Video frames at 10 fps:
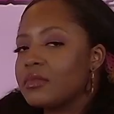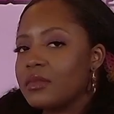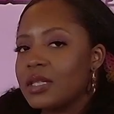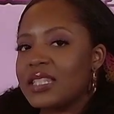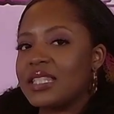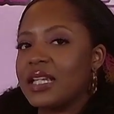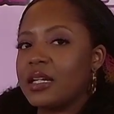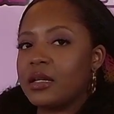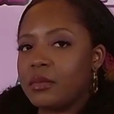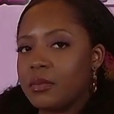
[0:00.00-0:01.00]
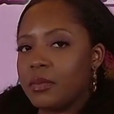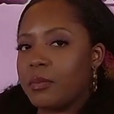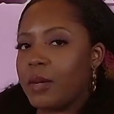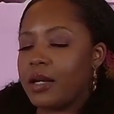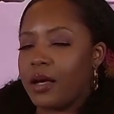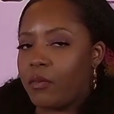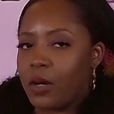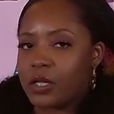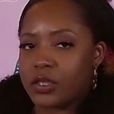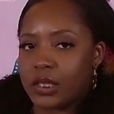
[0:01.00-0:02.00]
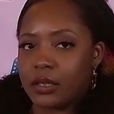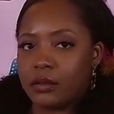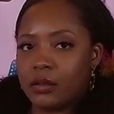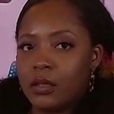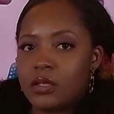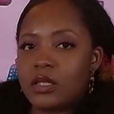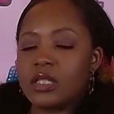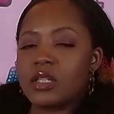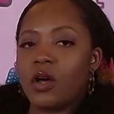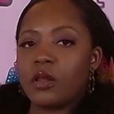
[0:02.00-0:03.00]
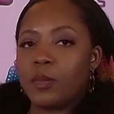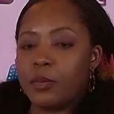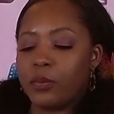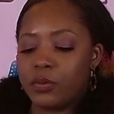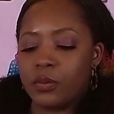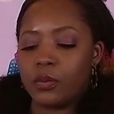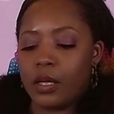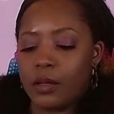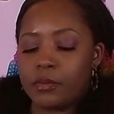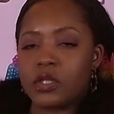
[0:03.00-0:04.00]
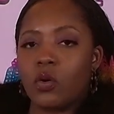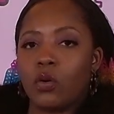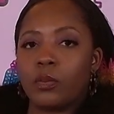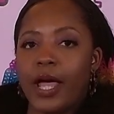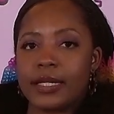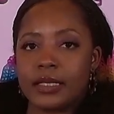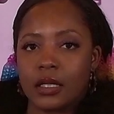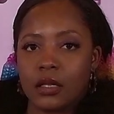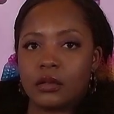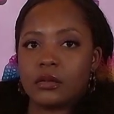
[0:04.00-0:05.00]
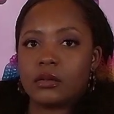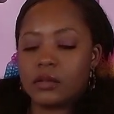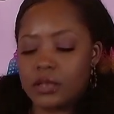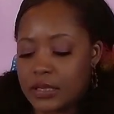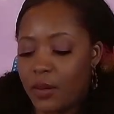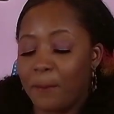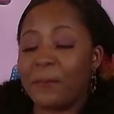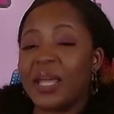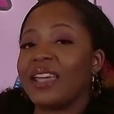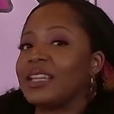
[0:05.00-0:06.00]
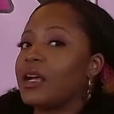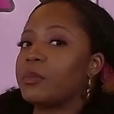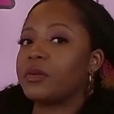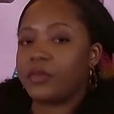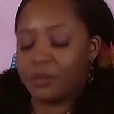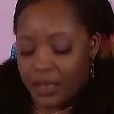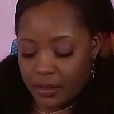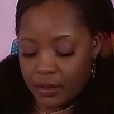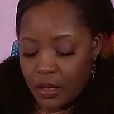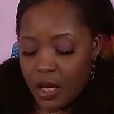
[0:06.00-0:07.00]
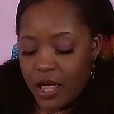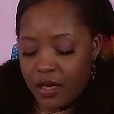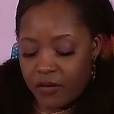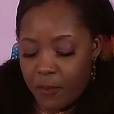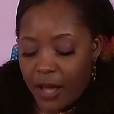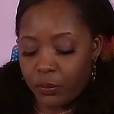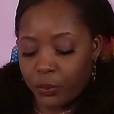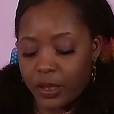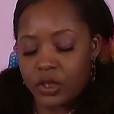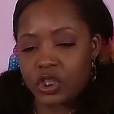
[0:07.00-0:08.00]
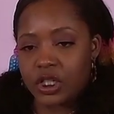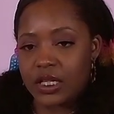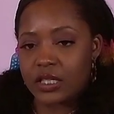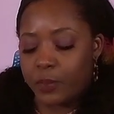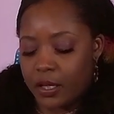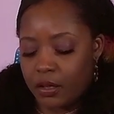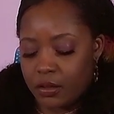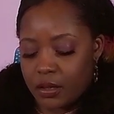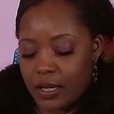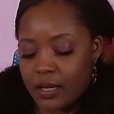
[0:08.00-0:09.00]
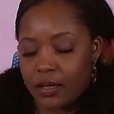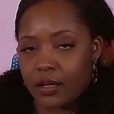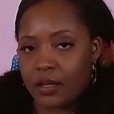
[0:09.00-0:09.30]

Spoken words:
seen it but might not have watched it. So these are all the people who scrolled past it. This is a big number for me. If my reach is bigger than